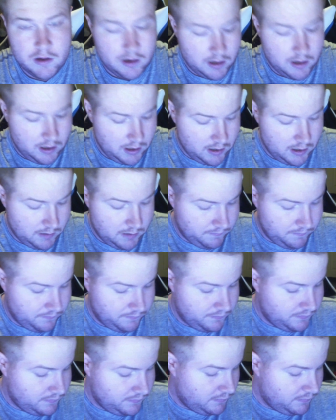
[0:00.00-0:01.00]

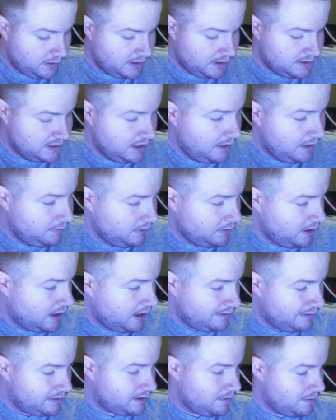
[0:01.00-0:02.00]
Like I said, I play
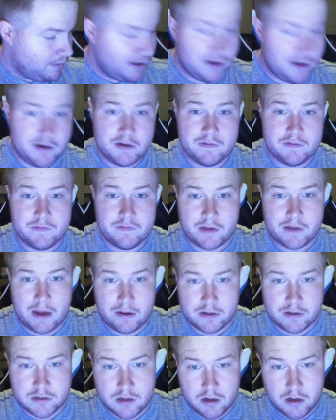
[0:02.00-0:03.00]
highly competitive
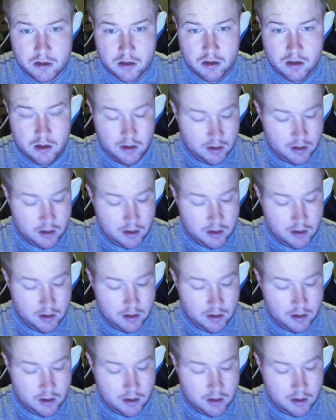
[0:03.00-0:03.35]
Counter-Strike,